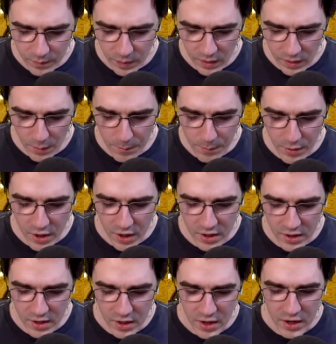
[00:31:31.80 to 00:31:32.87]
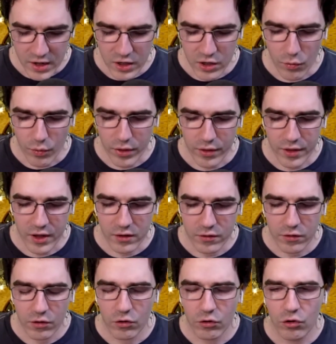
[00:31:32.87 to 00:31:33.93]
but you know whether that's
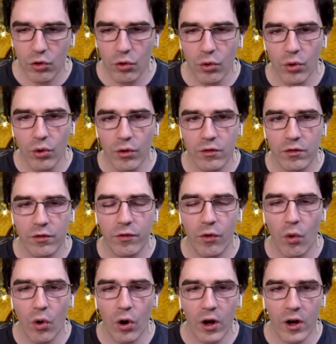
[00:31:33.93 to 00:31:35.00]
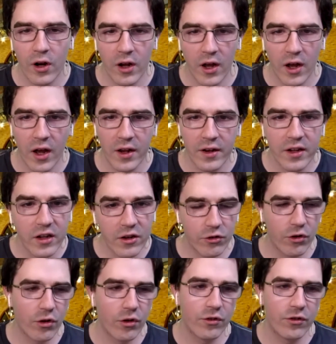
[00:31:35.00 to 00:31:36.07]
tools for uh,
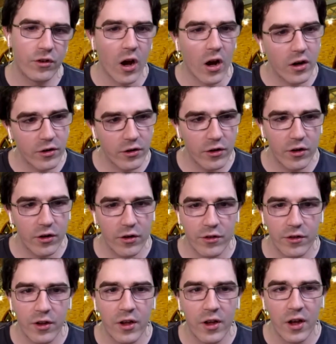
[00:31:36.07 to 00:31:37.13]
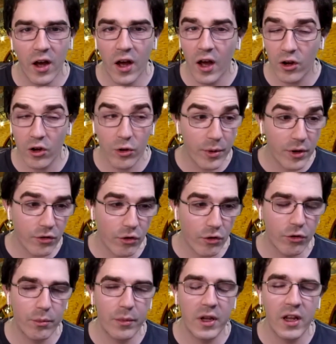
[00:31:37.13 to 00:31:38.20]
teachers, doctors, uh, could be social
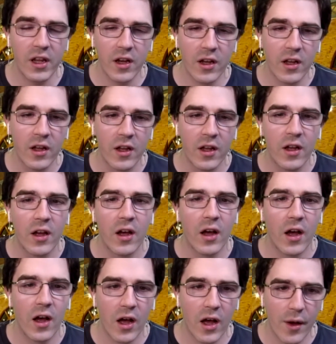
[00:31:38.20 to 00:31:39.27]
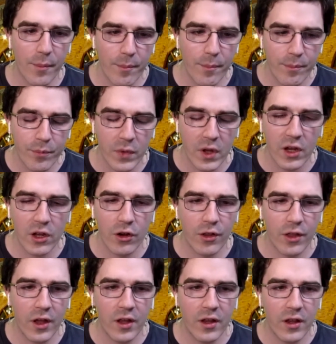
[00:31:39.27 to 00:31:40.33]
media um, you know that
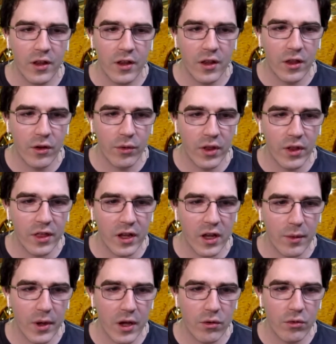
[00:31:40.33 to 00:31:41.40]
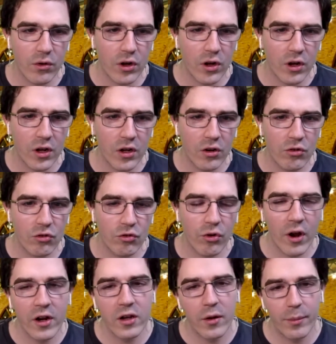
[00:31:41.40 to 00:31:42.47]
that they really think about trying
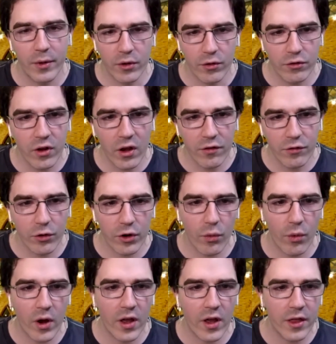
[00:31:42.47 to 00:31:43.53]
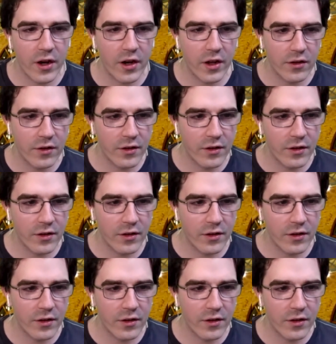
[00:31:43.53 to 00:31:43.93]
to build software in a way that is